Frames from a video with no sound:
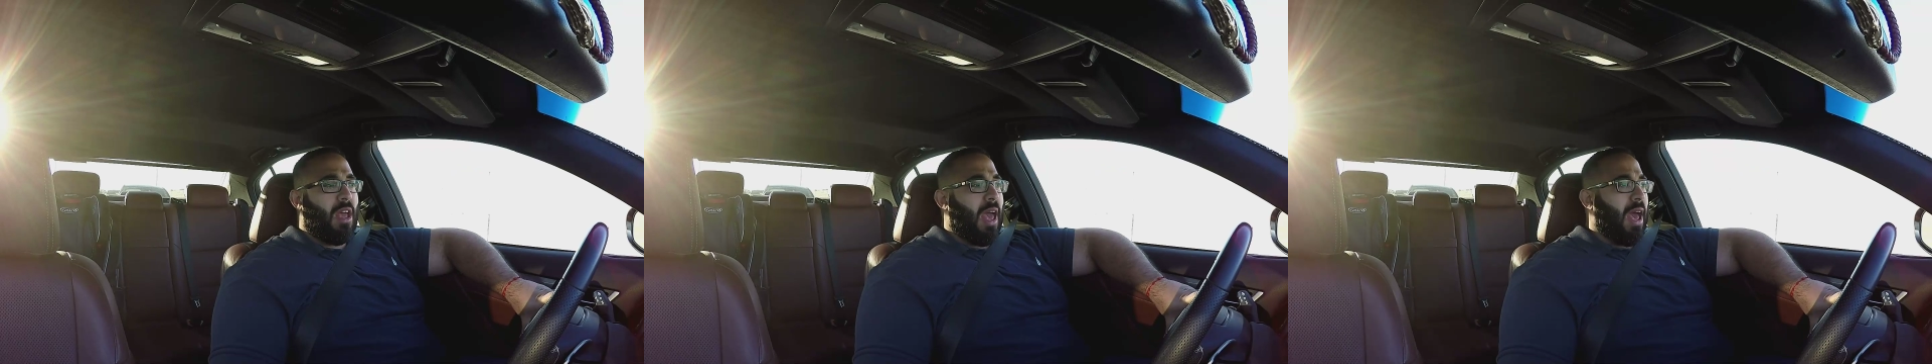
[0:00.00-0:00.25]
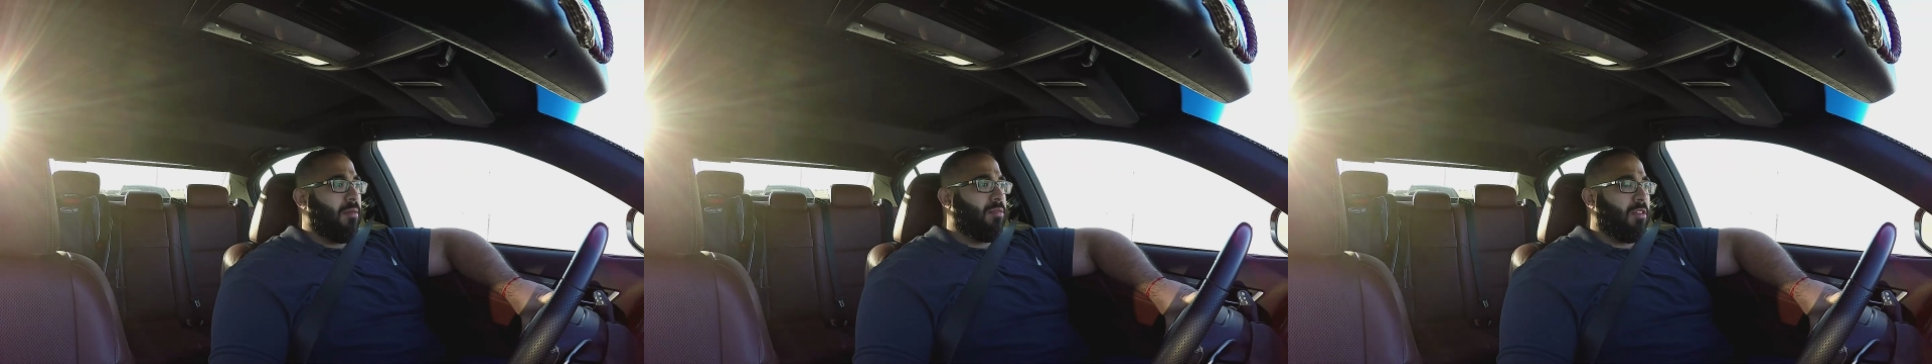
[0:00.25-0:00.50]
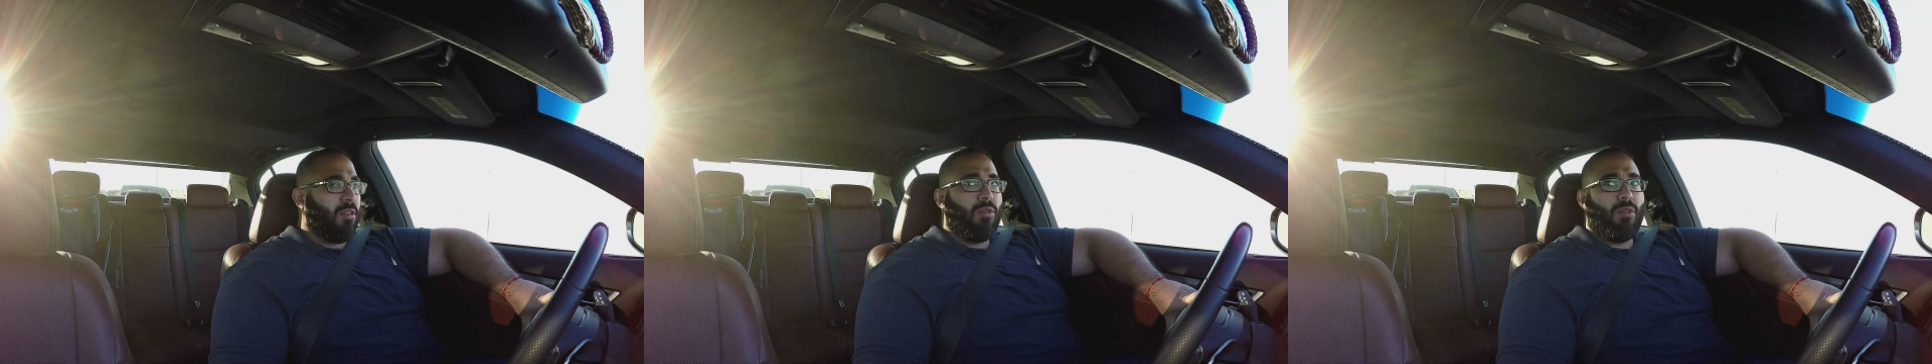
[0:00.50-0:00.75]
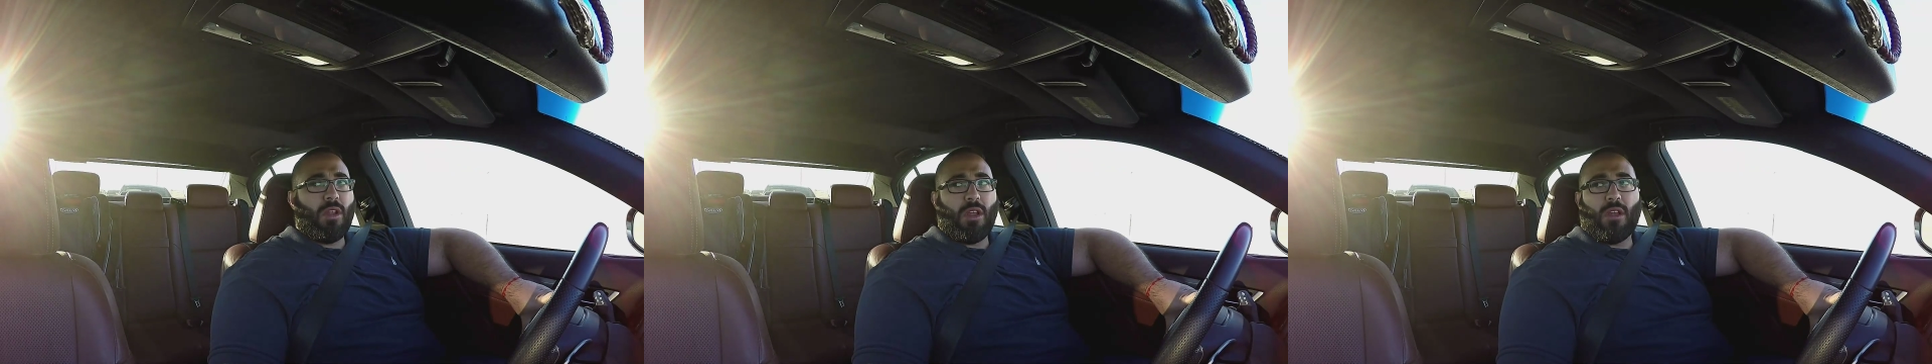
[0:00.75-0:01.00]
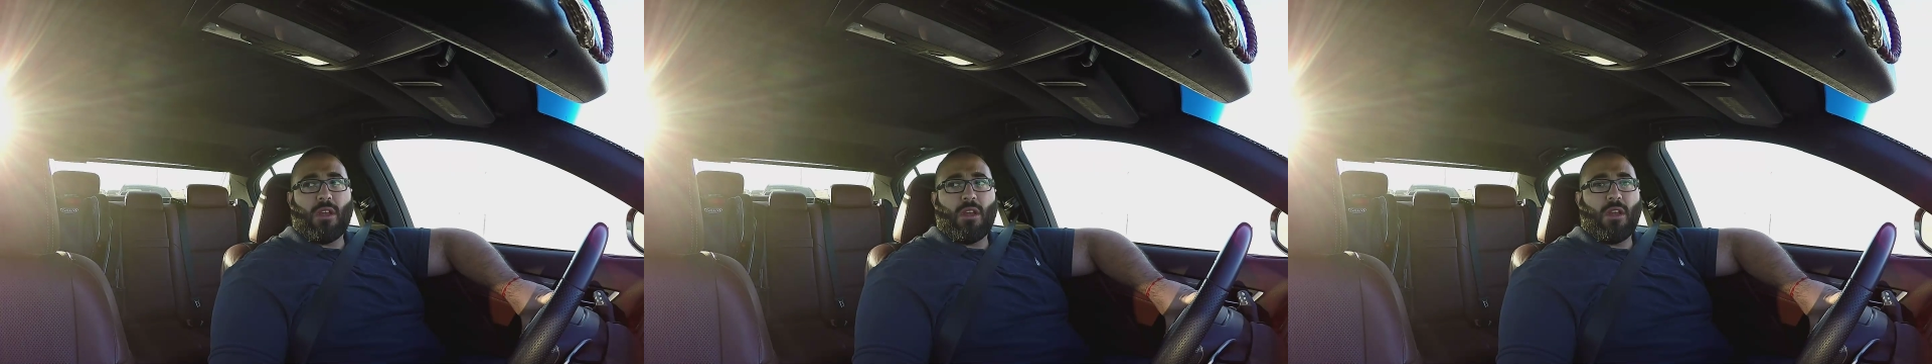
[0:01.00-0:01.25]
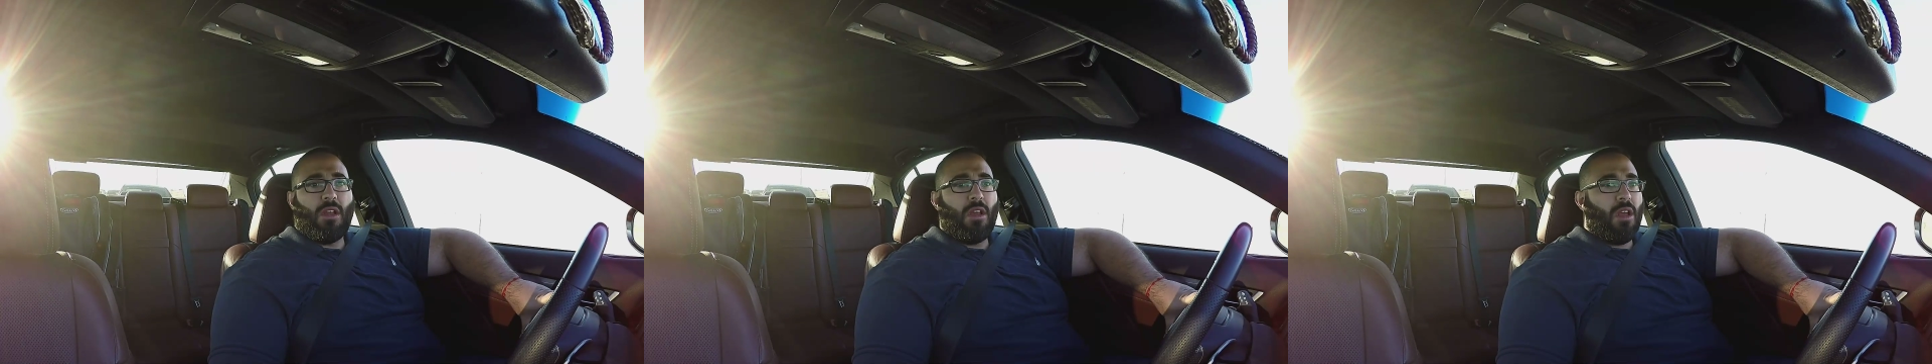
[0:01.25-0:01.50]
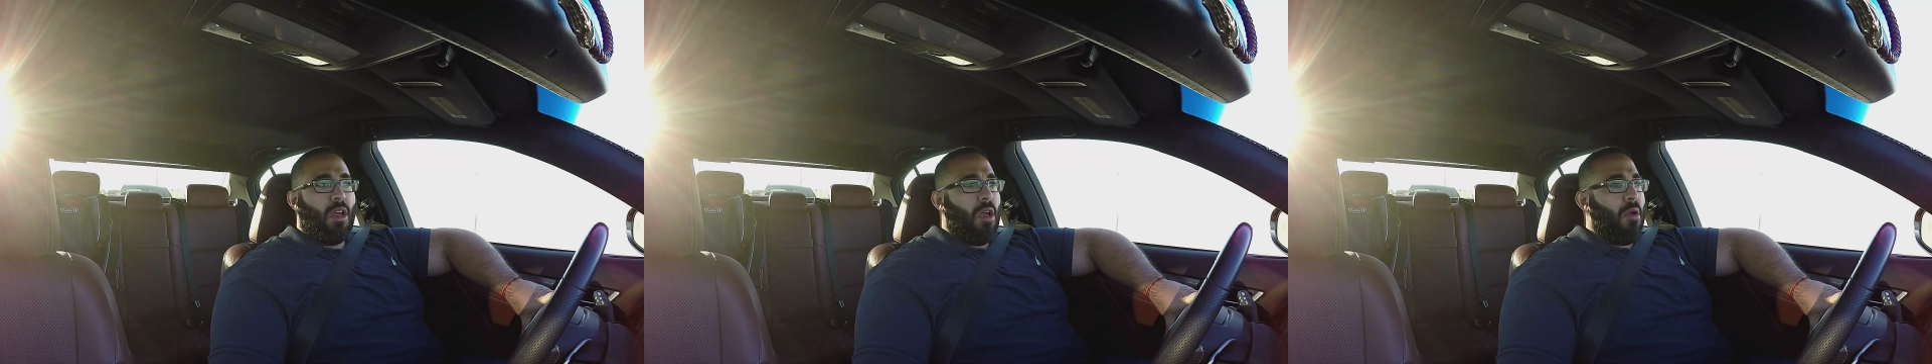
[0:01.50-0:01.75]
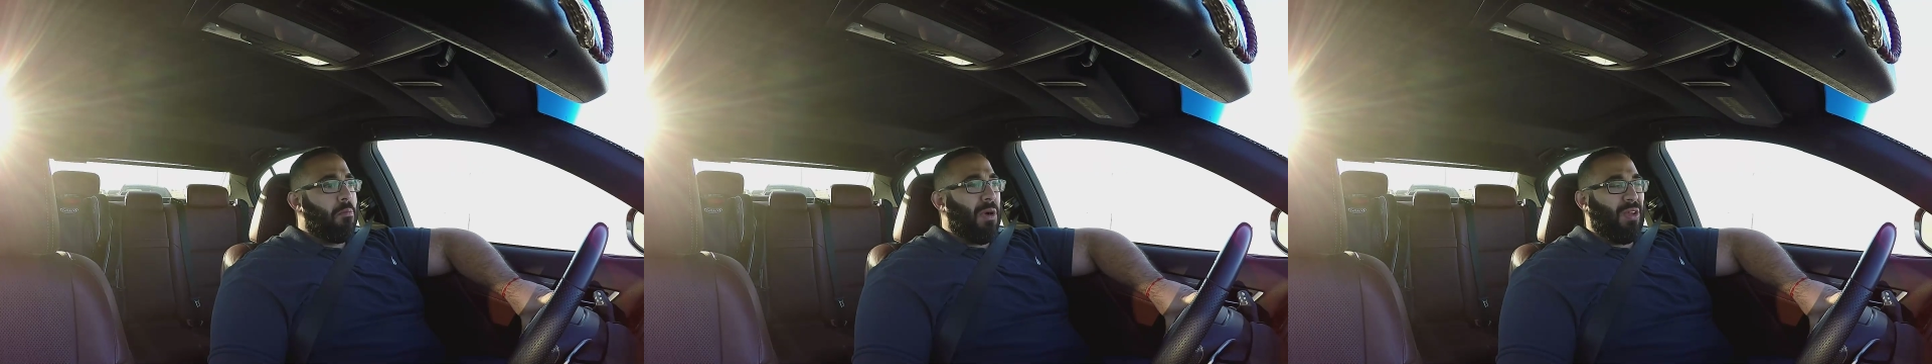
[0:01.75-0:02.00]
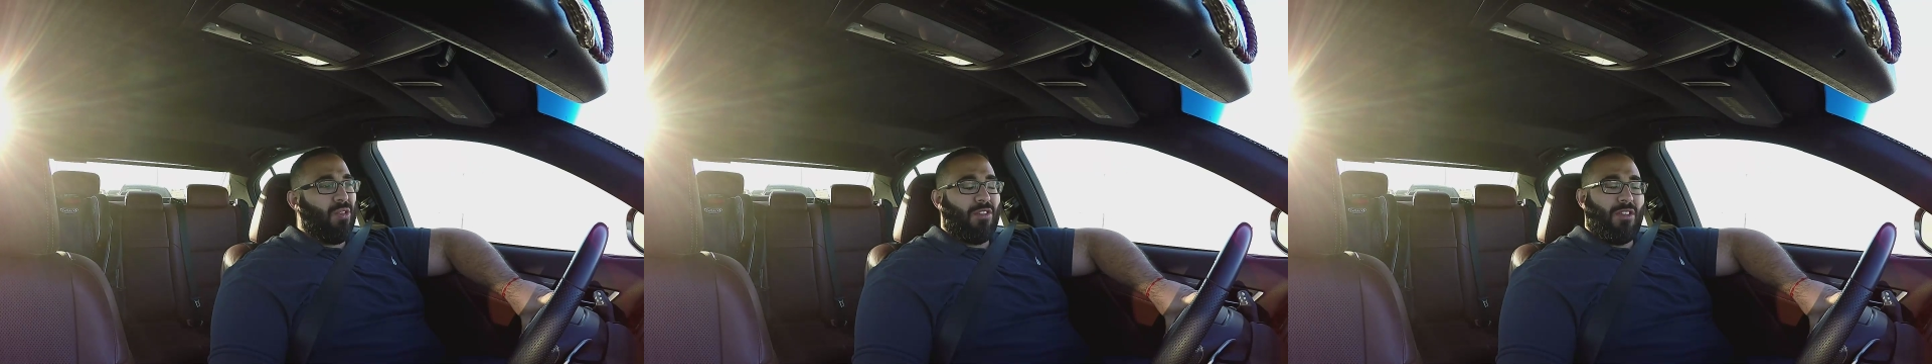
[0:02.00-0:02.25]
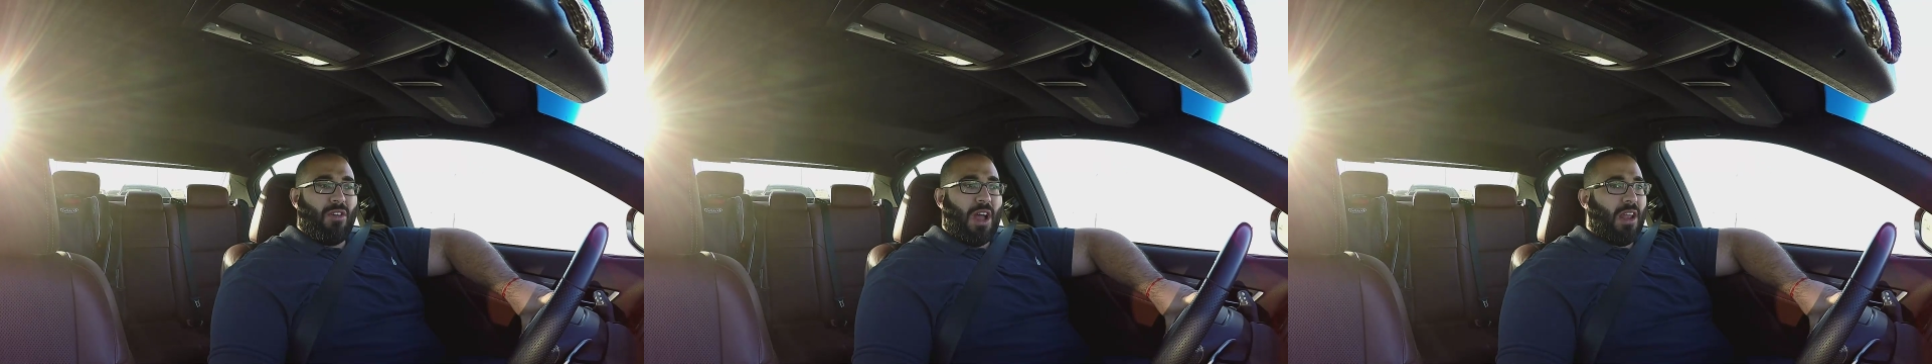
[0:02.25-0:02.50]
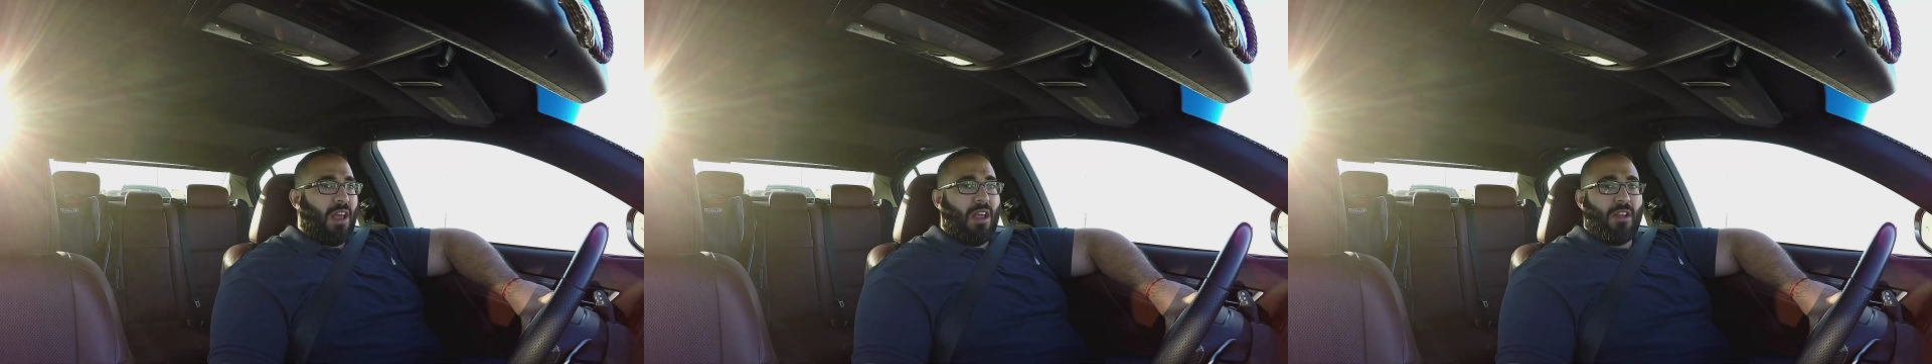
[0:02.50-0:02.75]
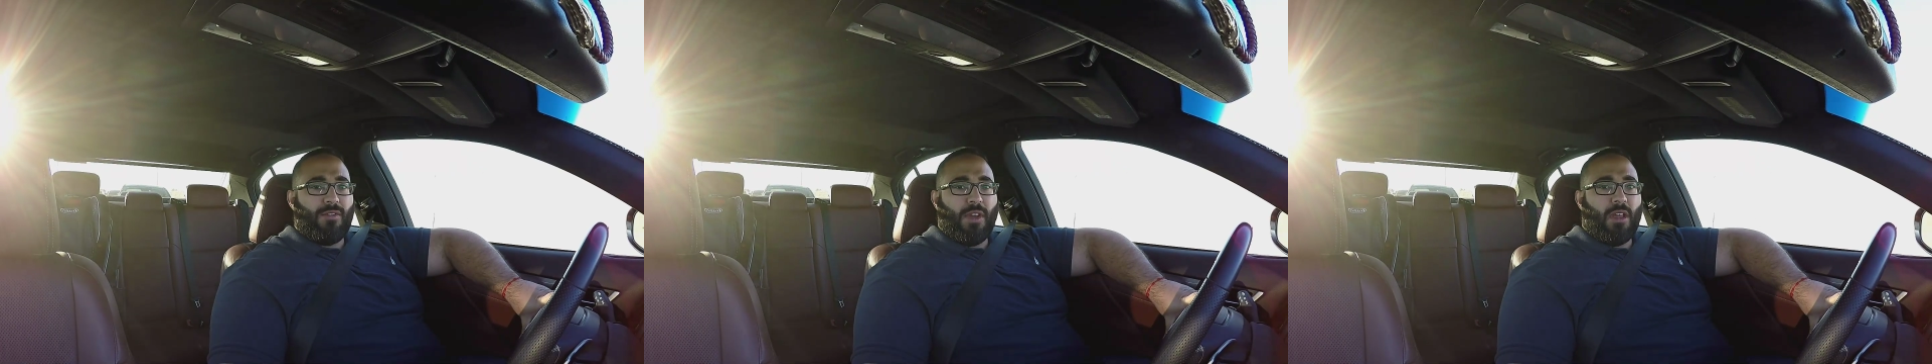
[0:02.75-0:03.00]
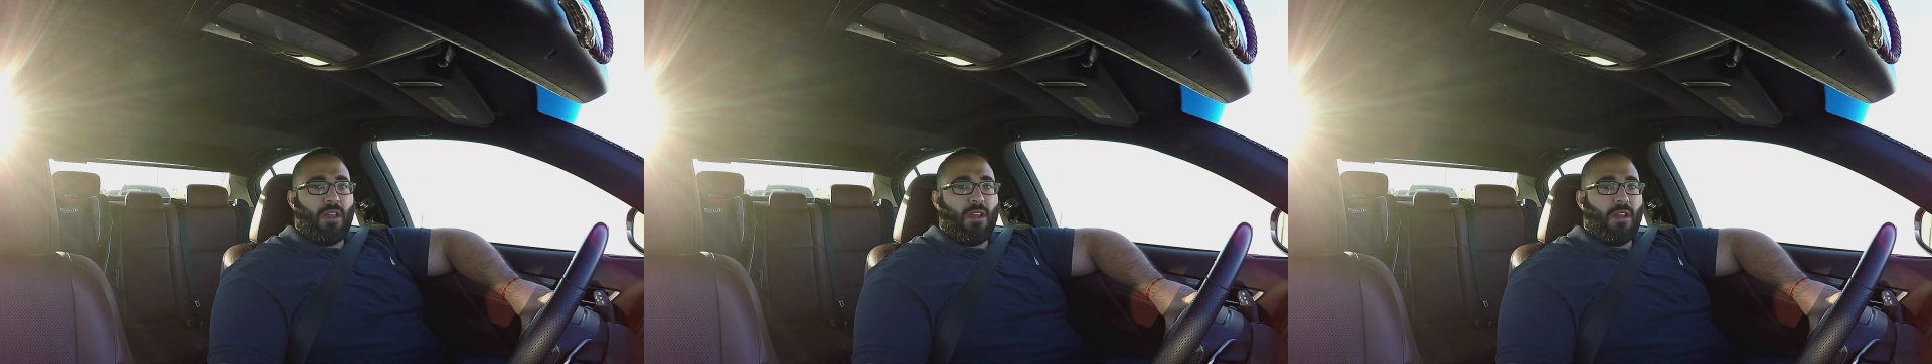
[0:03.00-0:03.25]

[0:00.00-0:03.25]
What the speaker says: Absolutely. But you still gotta innovate.